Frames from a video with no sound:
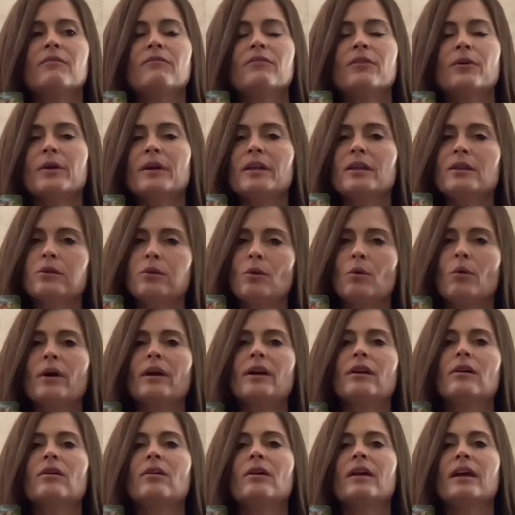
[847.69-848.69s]
very
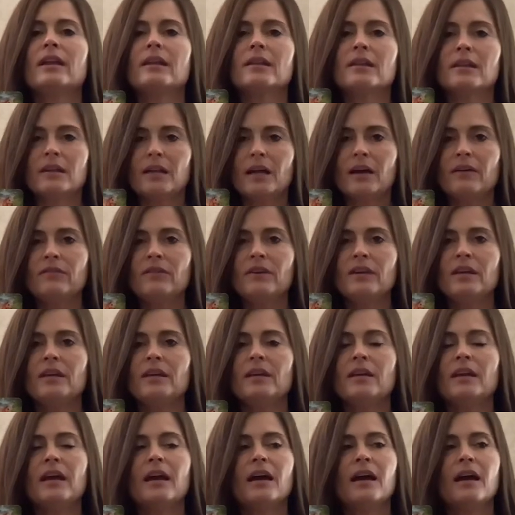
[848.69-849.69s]
loyal and
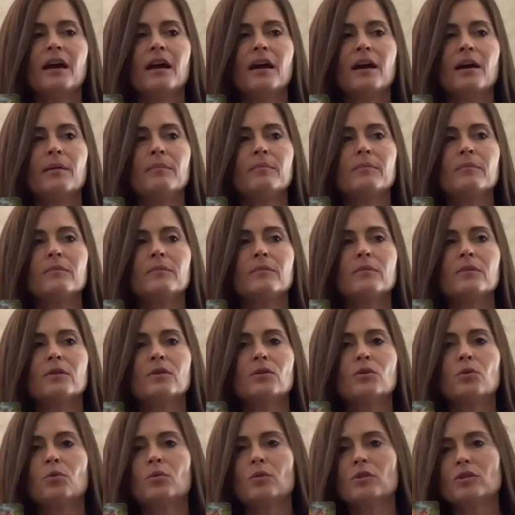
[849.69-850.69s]
loving
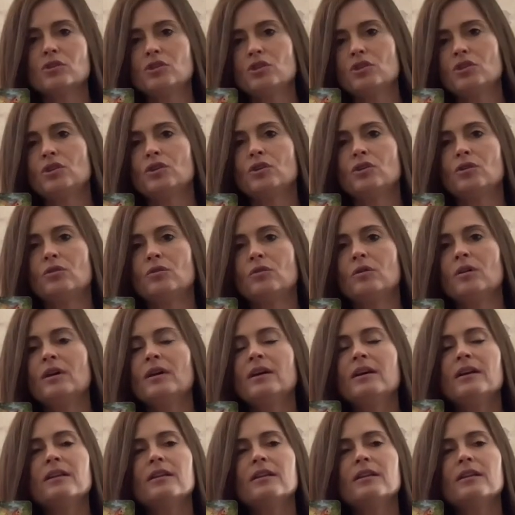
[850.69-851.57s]
towards you.